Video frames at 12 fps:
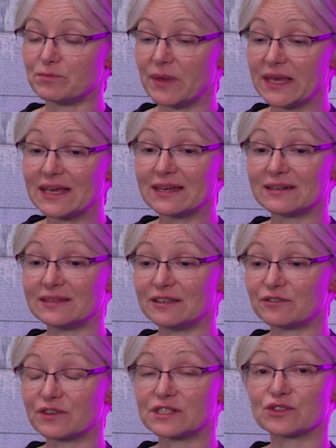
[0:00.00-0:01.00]
making a
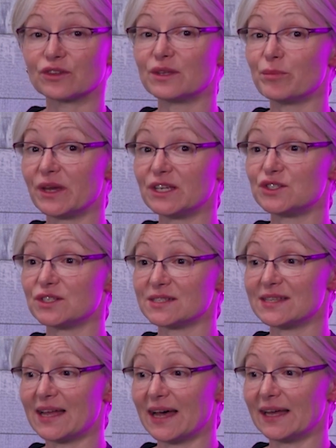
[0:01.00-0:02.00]
difference on the patients
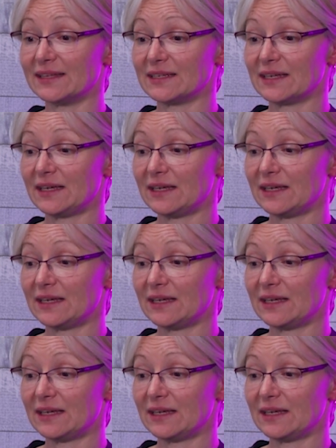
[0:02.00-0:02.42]
that,